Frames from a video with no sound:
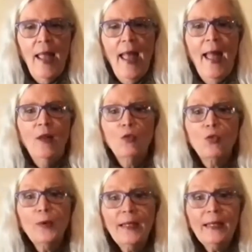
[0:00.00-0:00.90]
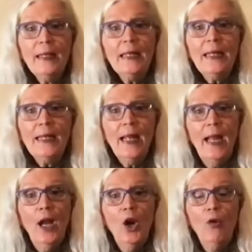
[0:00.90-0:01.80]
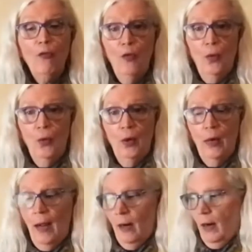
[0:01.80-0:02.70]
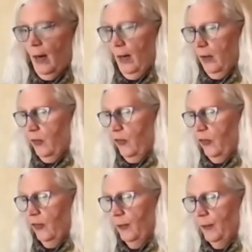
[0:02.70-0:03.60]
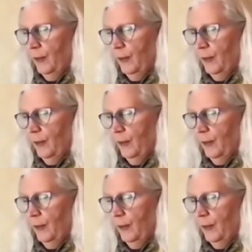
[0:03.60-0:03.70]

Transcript: and really care for our hearts,